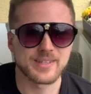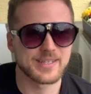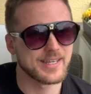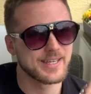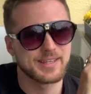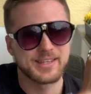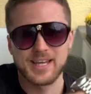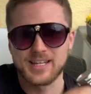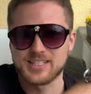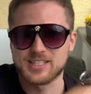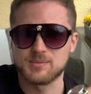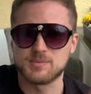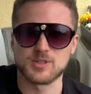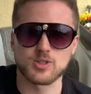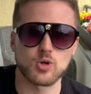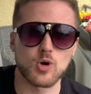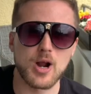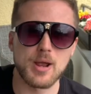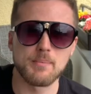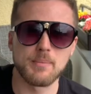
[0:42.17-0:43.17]
to hit that
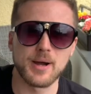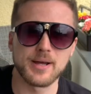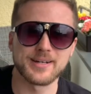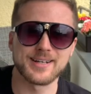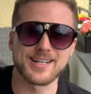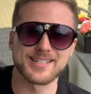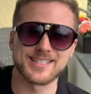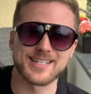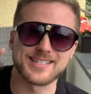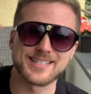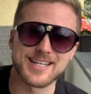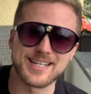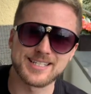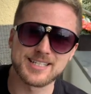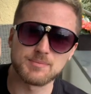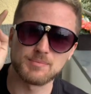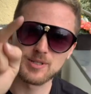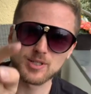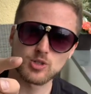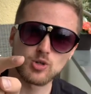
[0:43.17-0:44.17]
subscribe button. As I say,
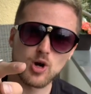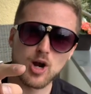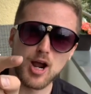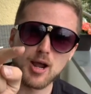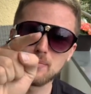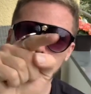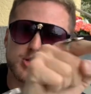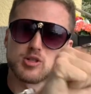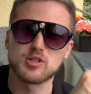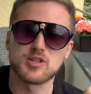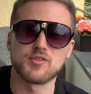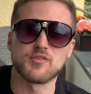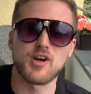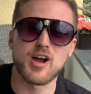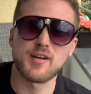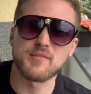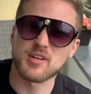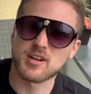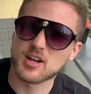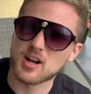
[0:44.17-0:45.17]
subscribe to
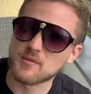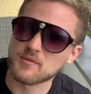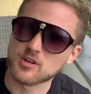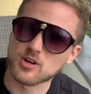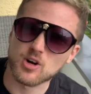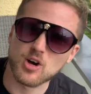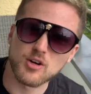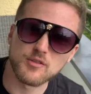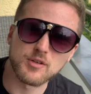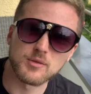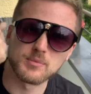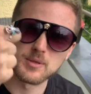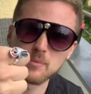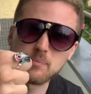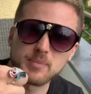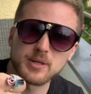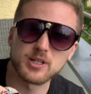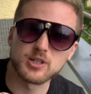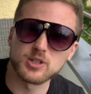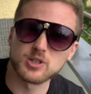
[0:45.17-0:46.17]
survive. I cover it all from
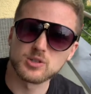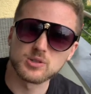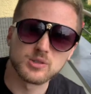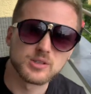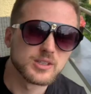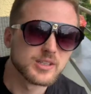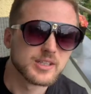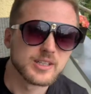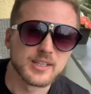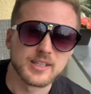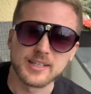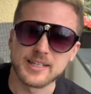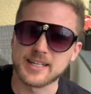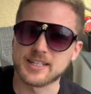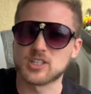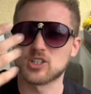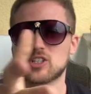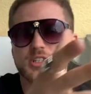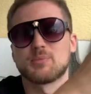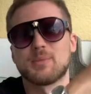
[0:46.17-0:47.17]
Nibiru,
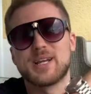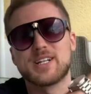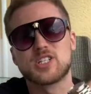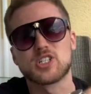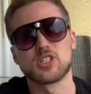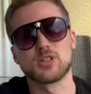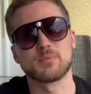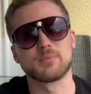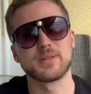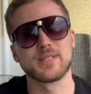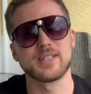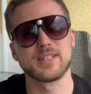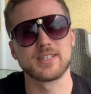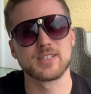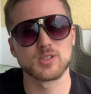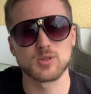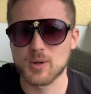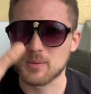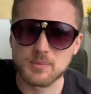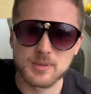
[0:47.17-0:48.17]
interdimensional
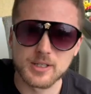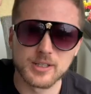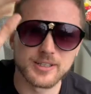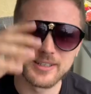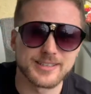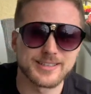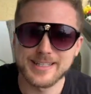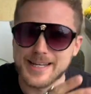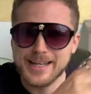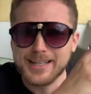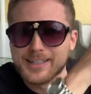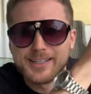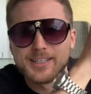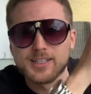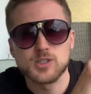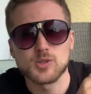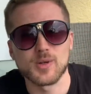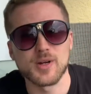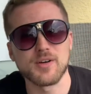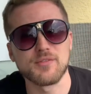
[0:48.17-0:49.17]
beings, reptilians,
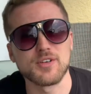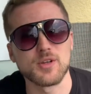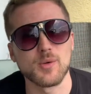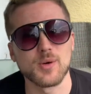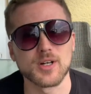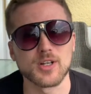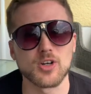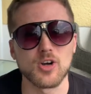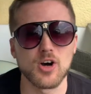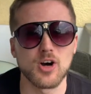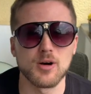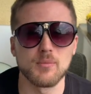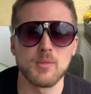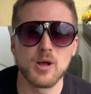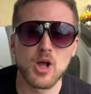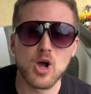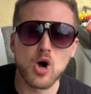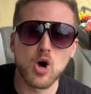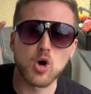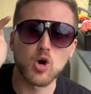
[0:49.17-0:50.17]
aliens, whatever you want to call them,
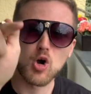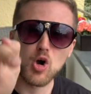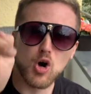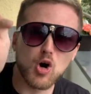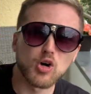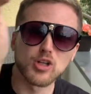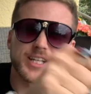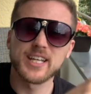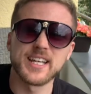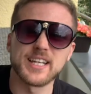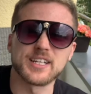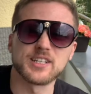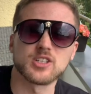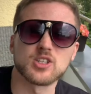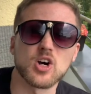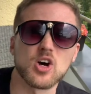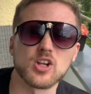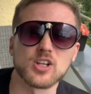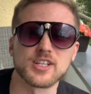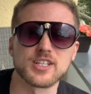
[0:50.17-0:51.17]
occult, hidden
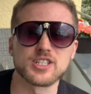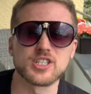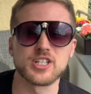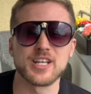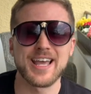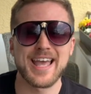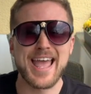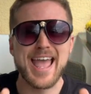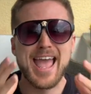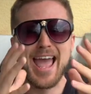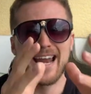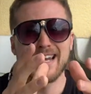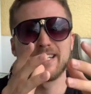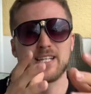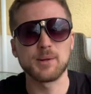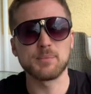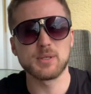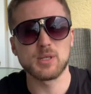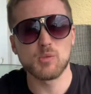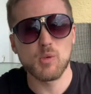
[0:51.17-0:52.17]
knowledge,
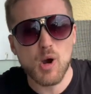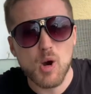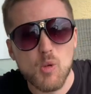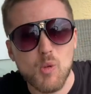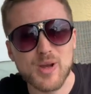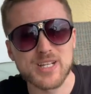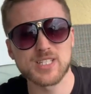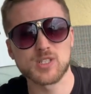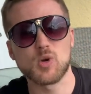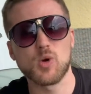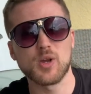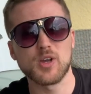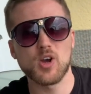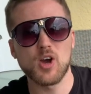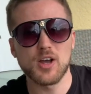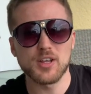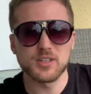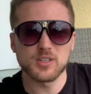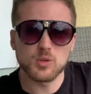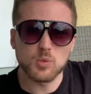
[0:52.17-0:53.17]
NWO, what's going
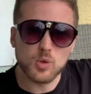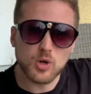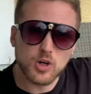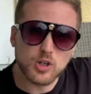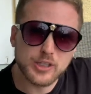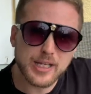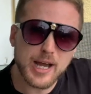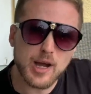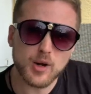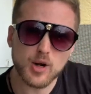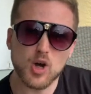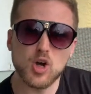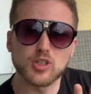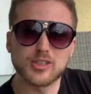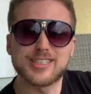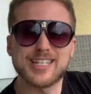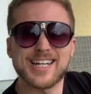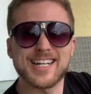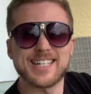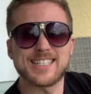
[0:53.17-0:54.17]
on in the world, how it all
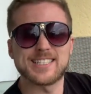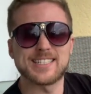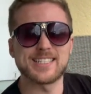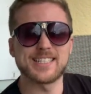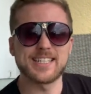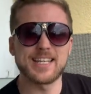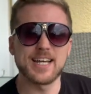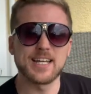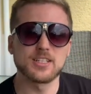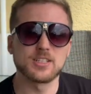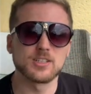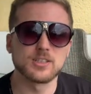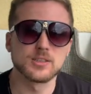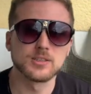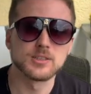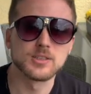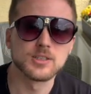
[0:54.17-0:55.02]
ties together.